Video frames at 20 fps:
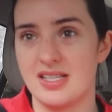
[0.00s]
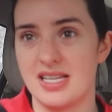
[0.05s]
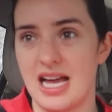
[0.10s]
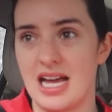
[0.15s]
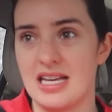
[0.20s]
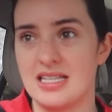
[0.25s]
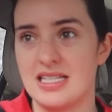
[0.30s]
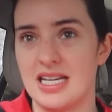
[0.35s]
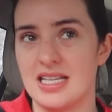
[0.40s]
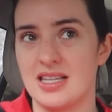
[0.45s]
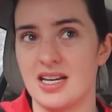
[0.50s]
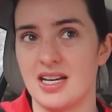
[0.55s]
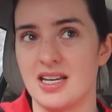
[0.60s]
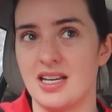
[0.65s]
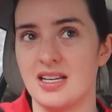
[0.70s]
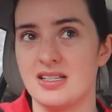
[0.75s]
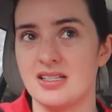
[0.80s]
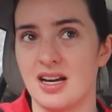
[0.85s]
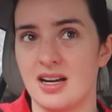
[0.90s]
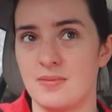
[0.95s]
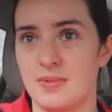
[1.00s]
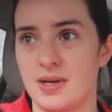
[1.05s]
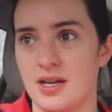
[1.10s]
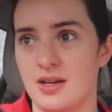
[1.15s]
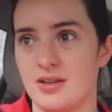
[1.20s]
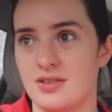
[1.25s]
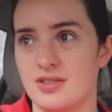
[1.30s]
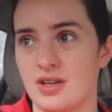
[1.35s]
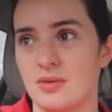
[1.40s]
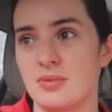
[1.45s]
to edit that I need to
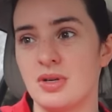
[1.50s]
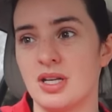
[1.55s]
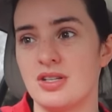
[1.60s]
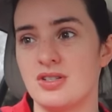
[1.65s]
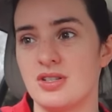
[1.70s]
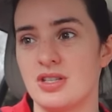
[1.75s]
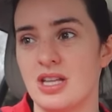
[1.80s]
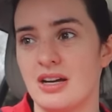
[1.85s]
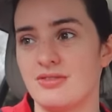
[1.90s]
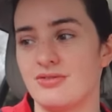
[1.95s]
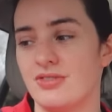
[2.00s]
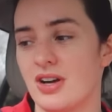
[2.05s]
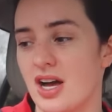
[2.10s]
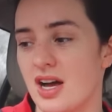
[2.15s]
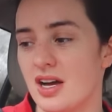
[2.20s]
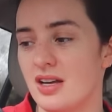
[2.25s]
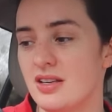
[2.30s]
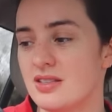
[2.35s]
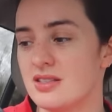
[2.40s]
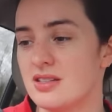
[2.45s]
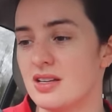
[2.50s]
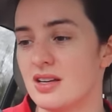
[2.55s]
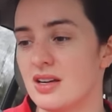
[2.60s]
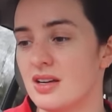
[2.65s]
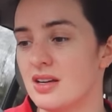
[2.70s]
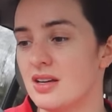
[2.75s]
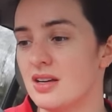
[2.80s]
upload. So I'm going to do that first,